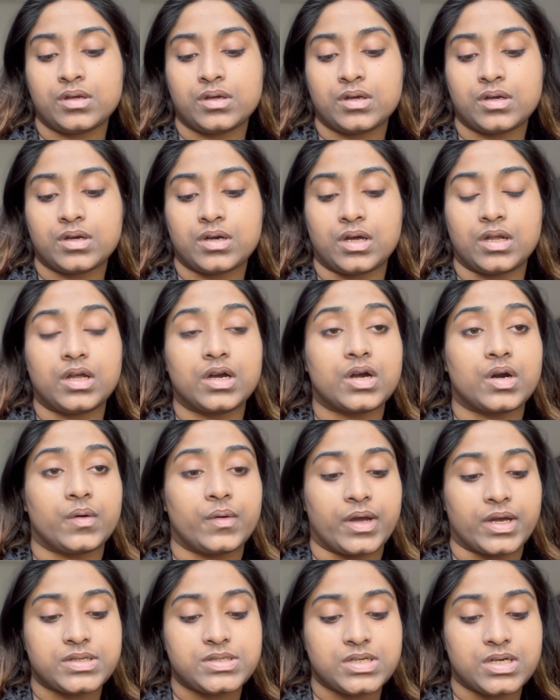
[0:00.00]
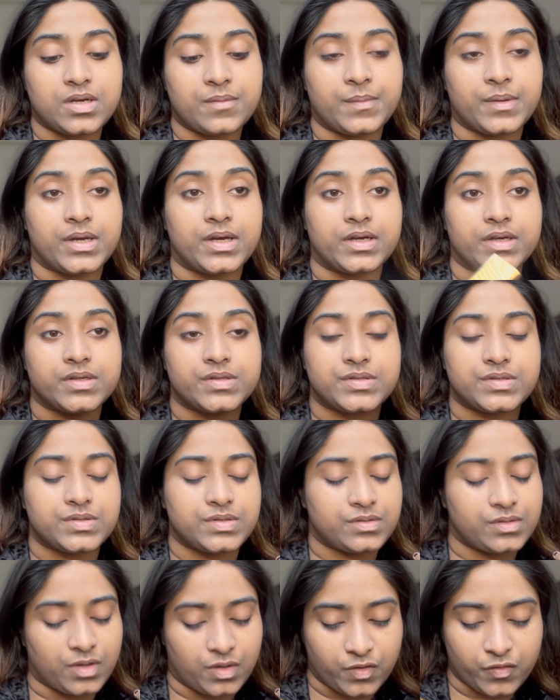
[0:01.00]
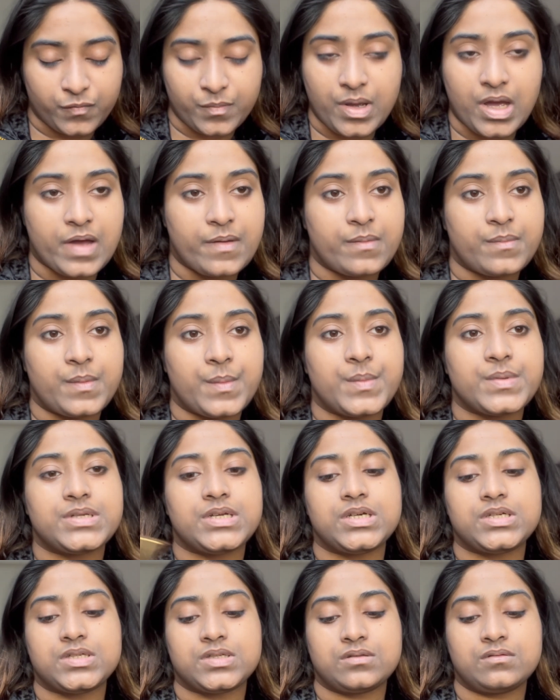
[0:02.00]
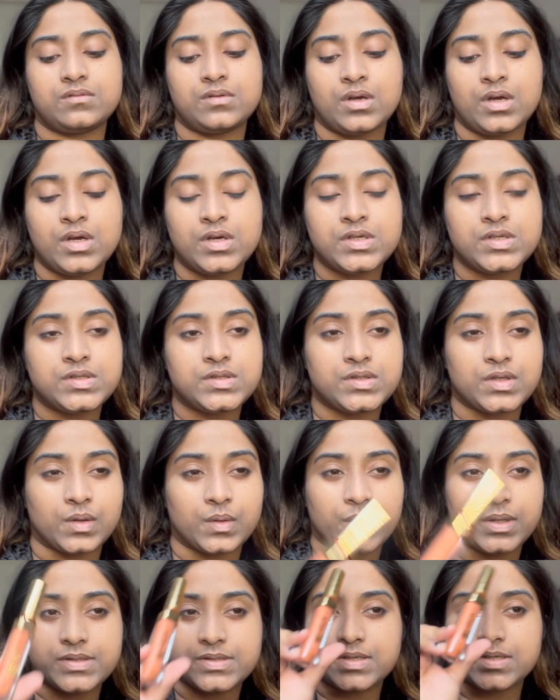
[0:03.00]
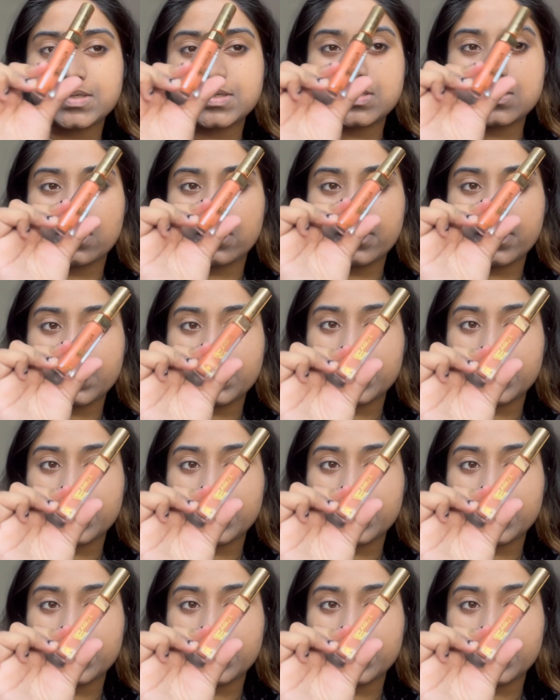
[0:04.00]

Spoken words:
color corrector because of my hyperpigmentation. So let's get started